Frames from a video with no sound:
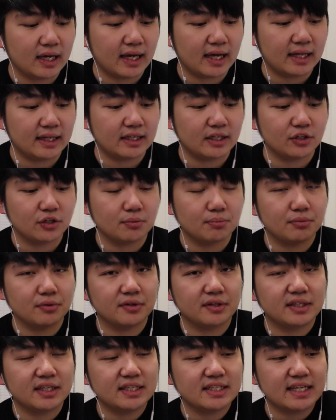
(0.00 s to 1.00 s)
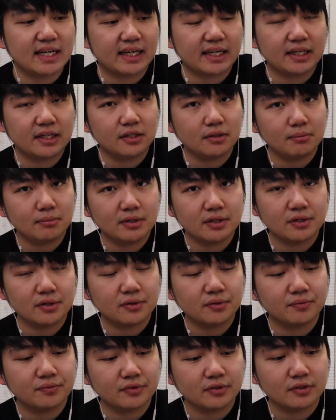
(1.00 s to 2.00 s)
And then you put the deck in the
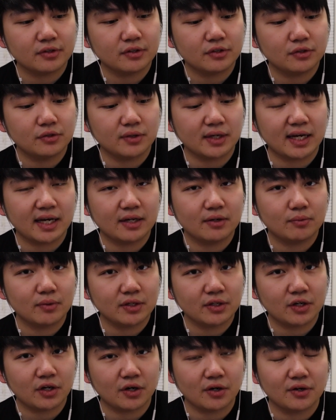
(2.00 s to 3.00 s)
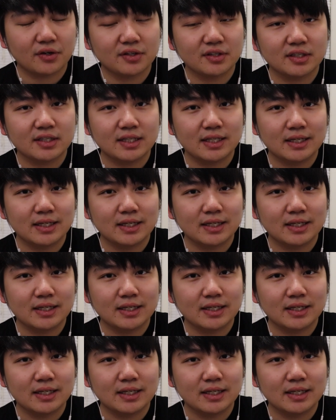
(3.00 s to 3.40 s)
middle. You cut one card